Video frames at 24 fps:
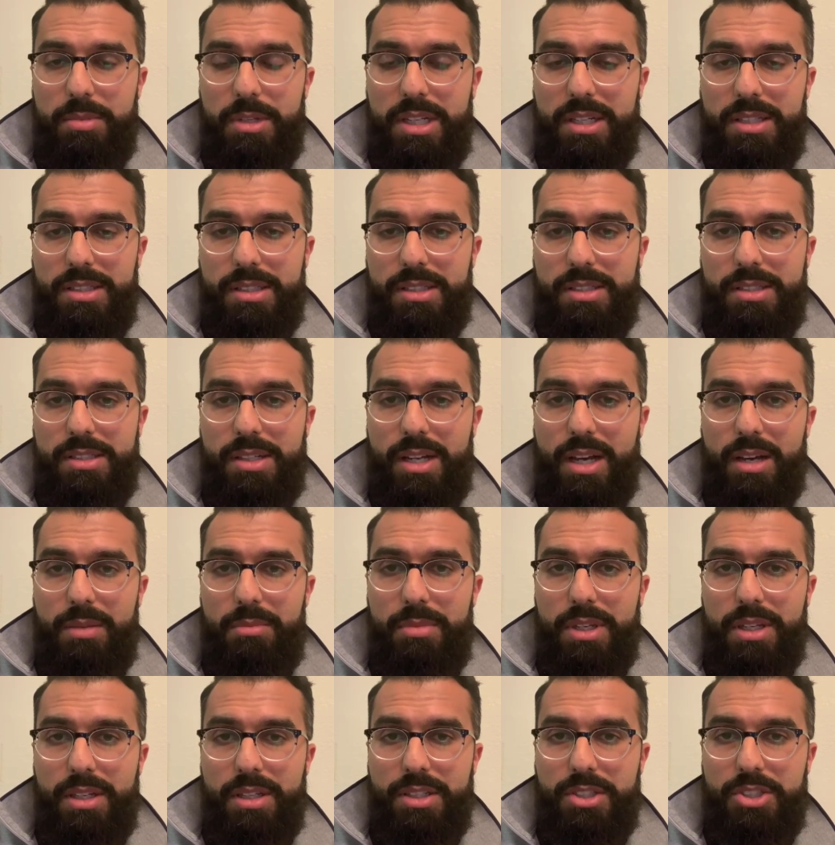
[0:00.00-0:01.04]
because it's not
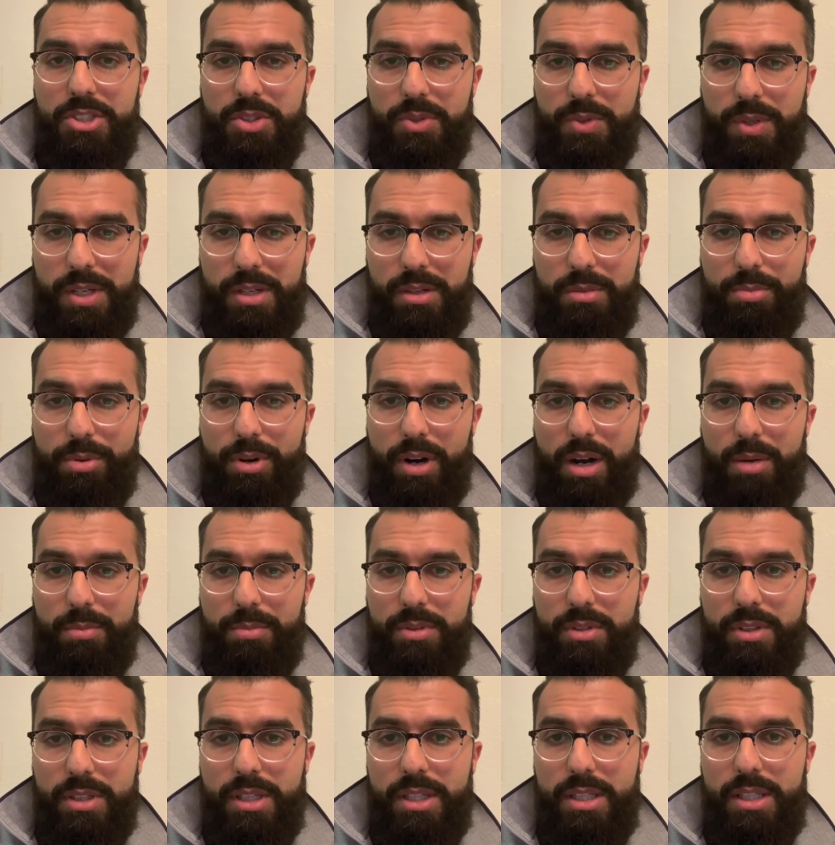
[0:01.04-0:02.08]
being excreted
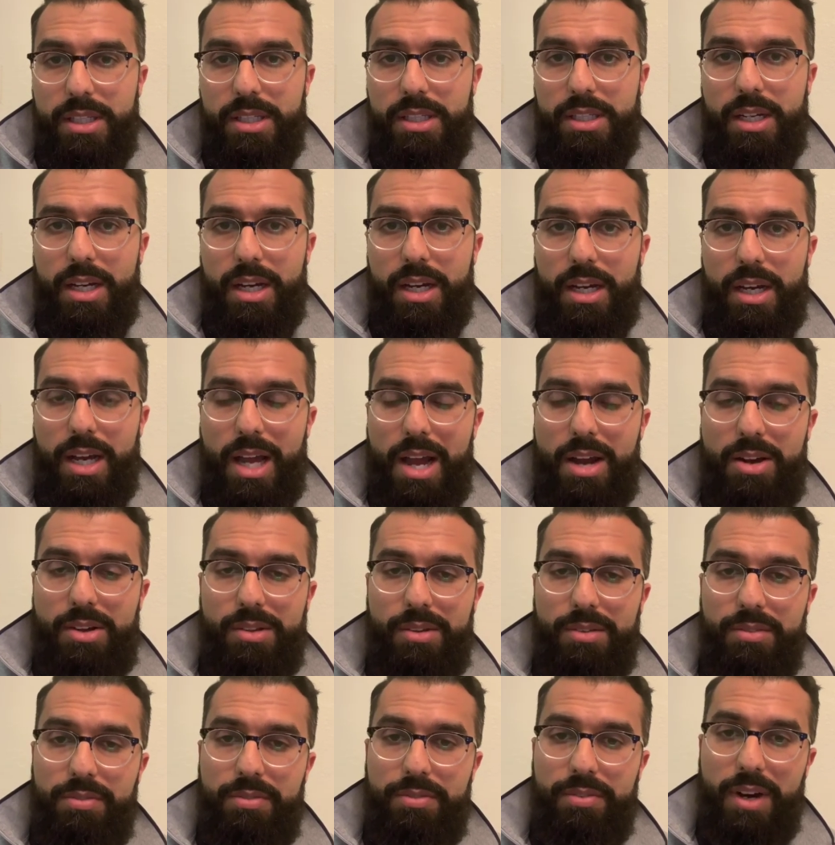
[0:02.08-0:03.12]
properly.
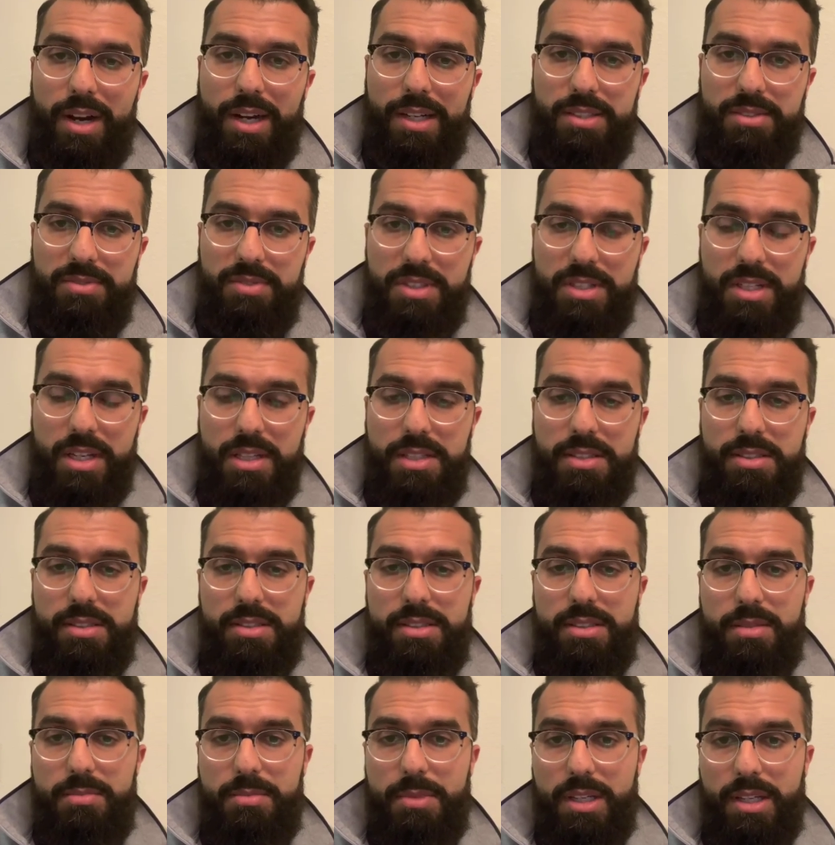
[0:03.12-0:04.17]
Alkaline phosphatase is
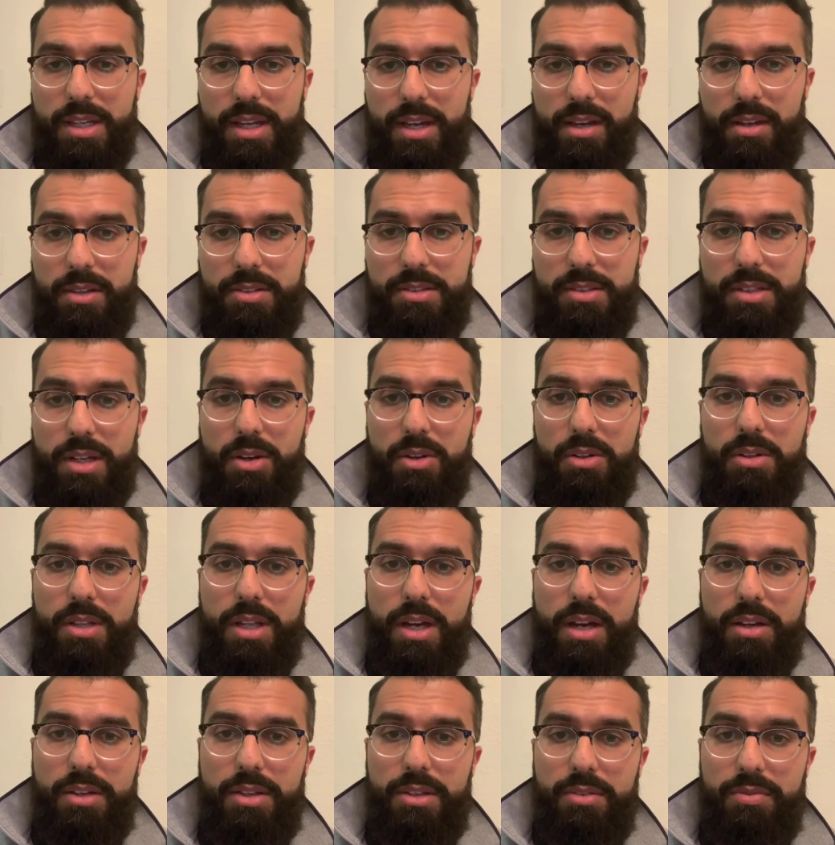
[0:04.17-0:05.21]
something else that will
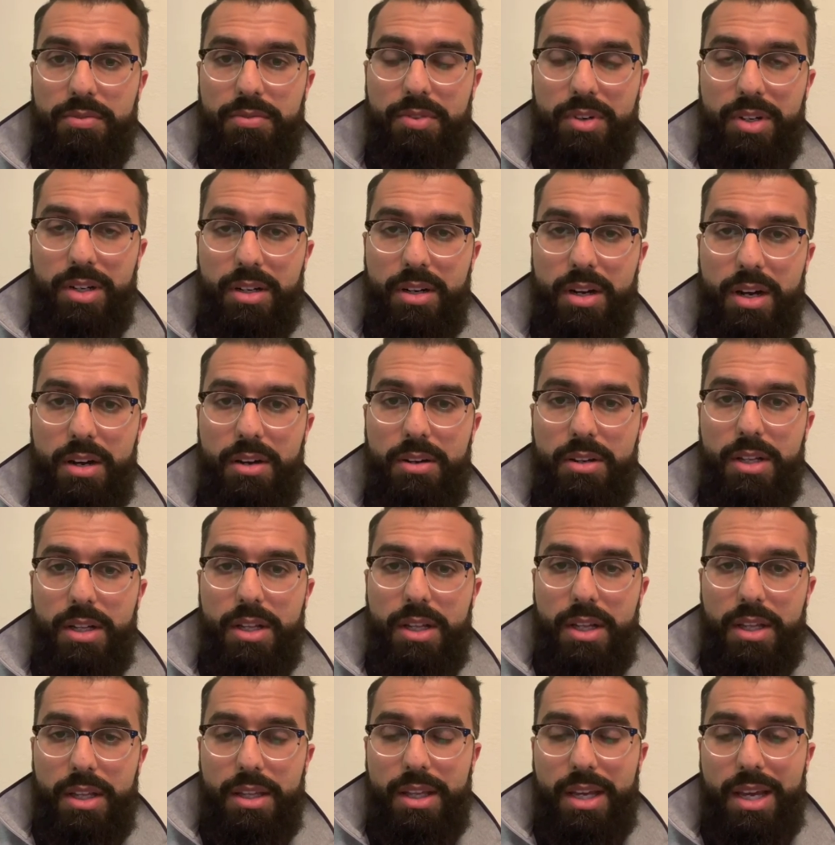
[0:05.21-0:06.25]
allow you to figure out
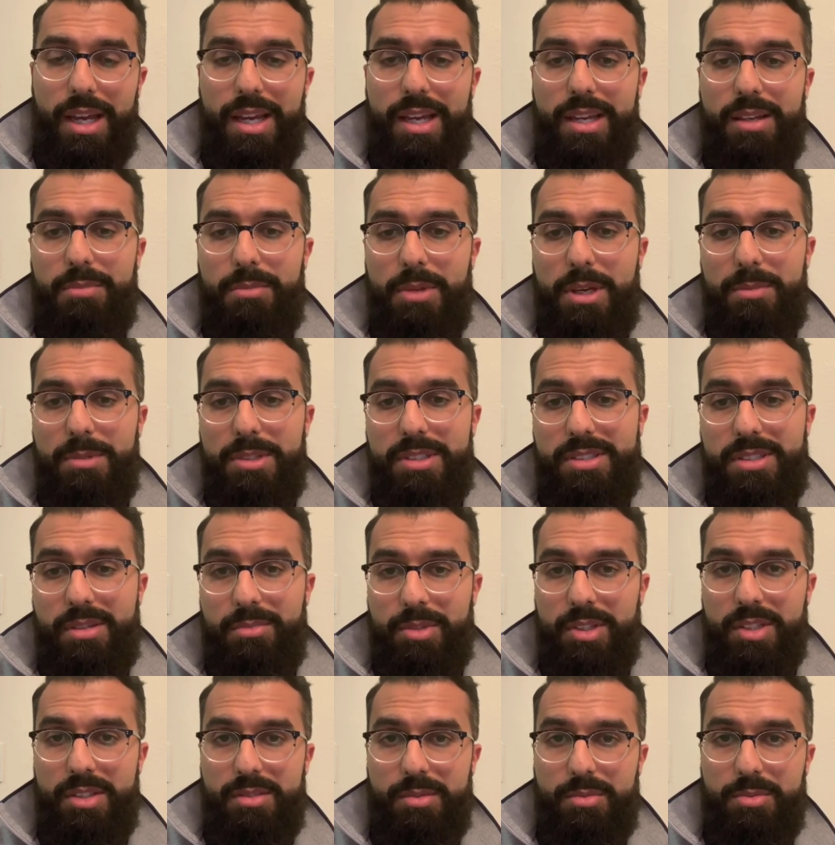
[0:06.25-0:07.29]
that, hey, maybe
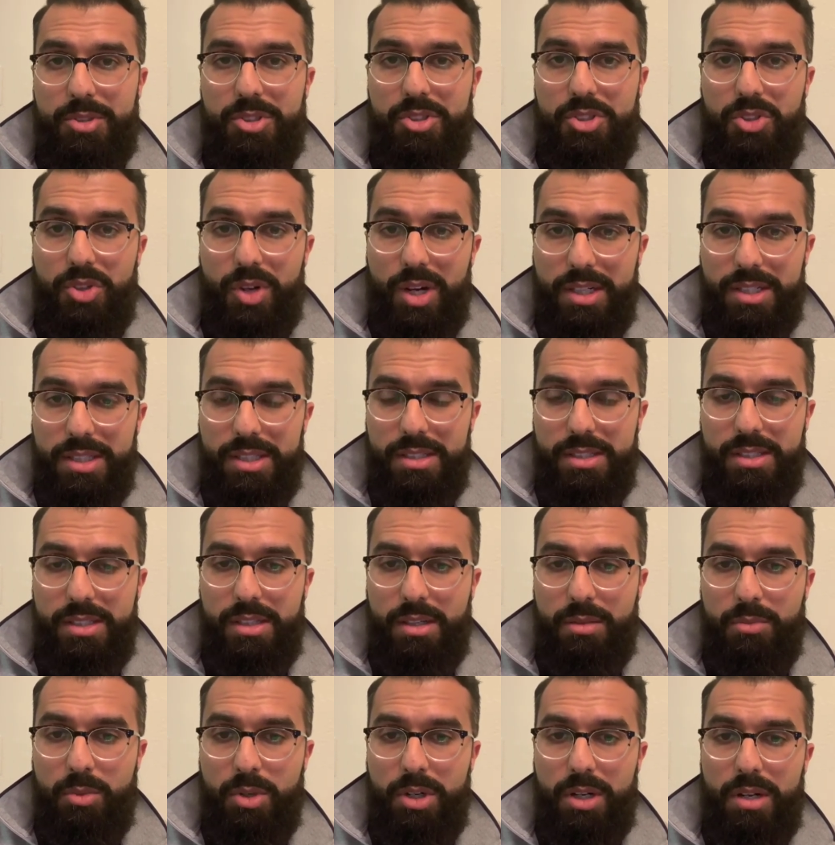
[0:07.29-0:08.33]
something's obstructed
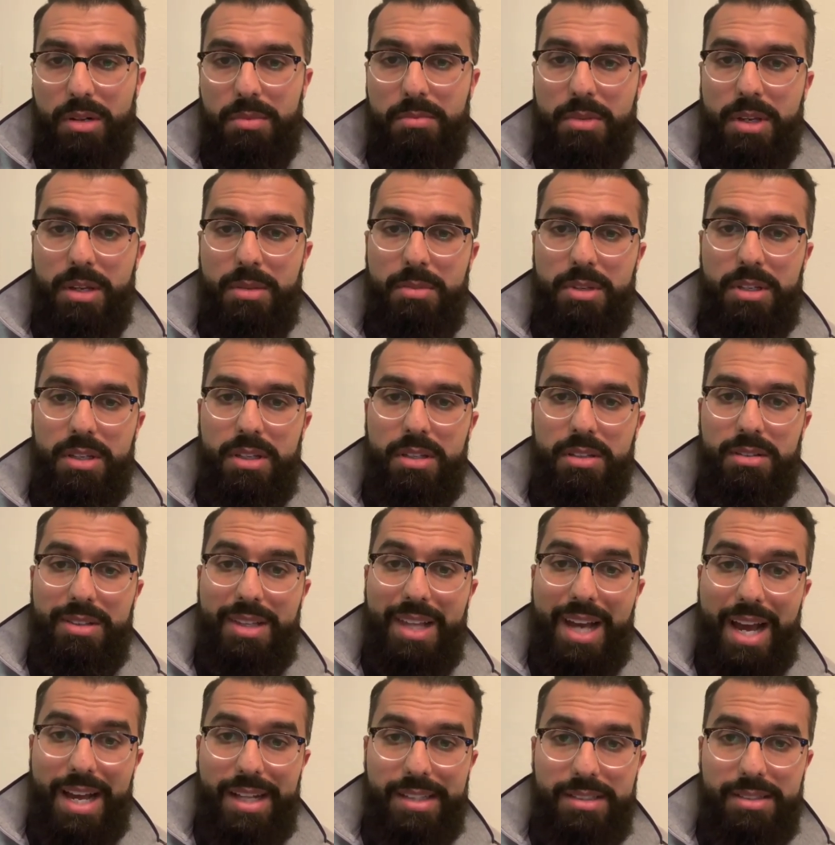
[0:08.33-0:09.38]
somewhere. Maybe
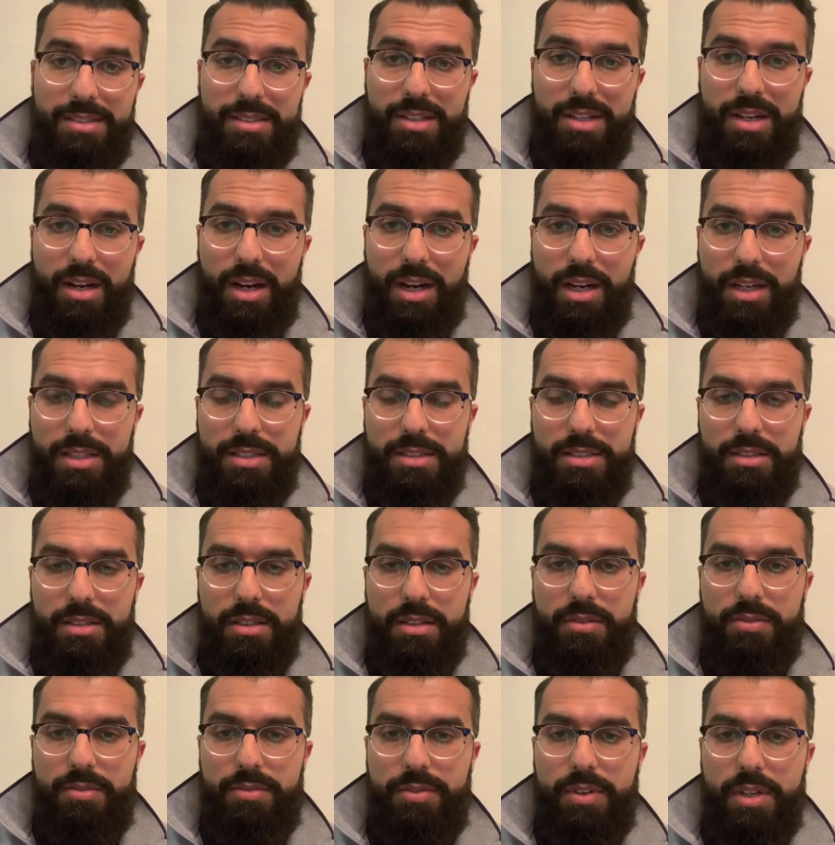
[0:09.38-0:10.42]
that's the cause
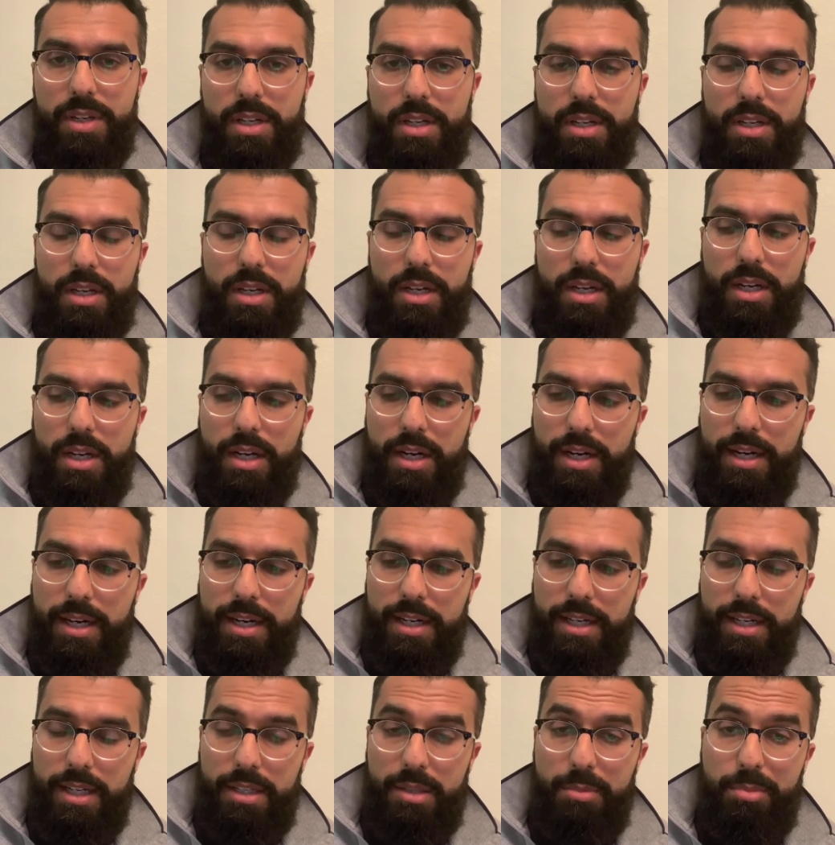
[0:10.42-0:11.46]
of
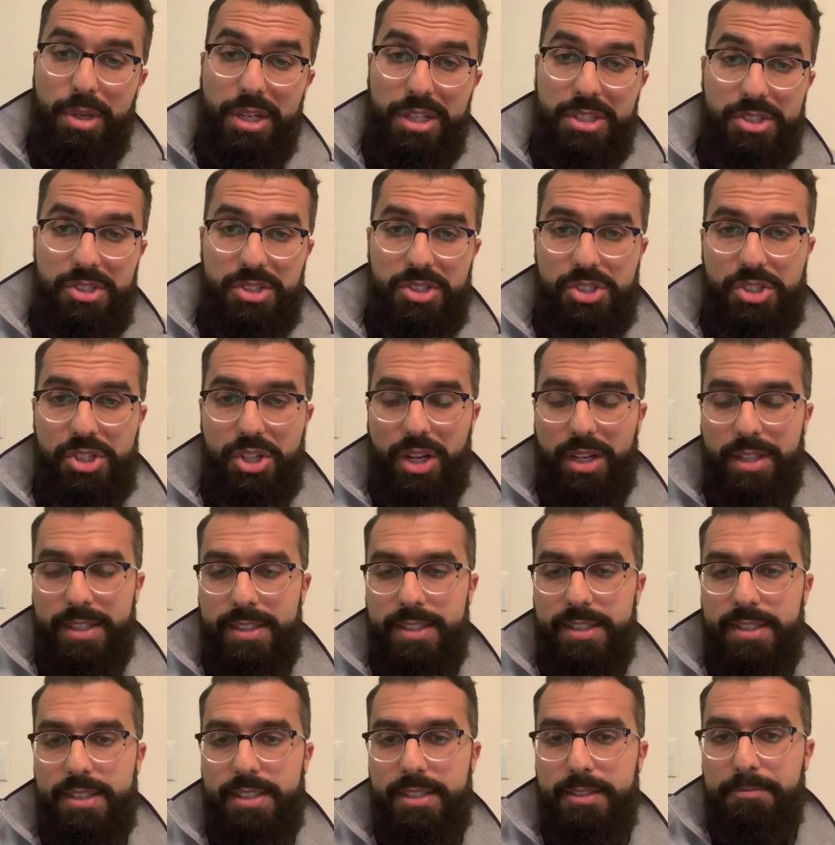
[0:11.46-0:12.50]
the patient's
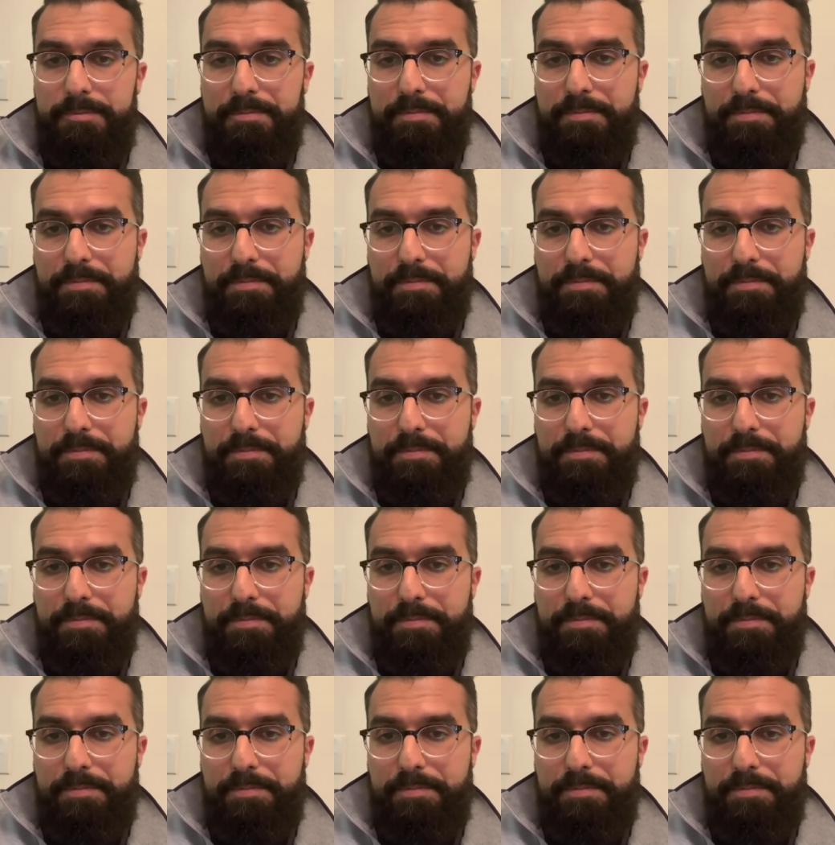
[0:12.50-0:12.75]
jaundice.